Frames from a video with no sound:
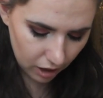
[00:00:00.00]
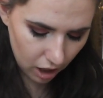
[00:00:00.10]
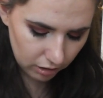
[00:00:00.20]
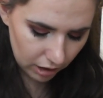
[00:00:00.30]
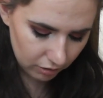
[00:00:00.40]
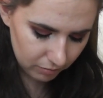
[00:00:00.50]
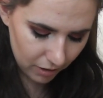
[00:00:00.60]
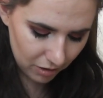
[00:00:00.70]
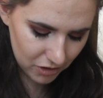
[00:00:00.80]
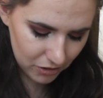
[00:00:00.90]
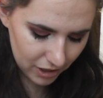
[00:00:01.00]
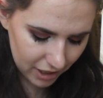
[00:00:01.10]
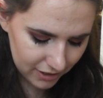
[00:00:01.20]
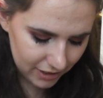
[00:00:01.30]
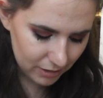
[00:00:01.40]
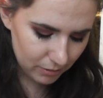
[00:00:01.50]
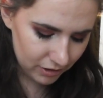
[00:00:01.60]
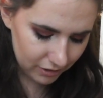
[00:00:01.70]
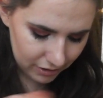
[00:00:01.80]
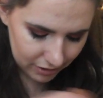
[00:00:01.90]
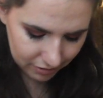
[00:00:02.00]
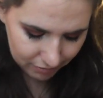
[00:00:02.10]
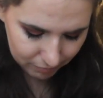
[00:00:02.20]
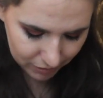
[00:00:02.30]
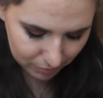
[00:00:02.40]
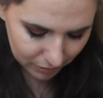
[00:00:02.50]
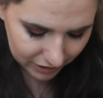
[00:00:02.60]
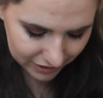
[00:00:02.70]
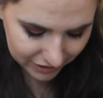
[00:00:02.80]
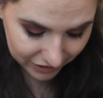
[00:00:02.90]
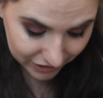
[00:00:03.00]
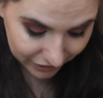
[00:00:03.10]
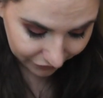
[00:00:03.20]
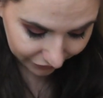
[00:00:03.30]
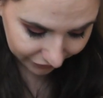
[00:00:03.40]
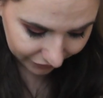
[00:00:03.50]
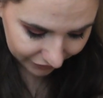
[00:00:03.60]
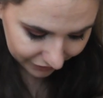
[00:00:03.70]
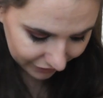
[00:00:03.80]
I'll show you guys these ones just because they're here.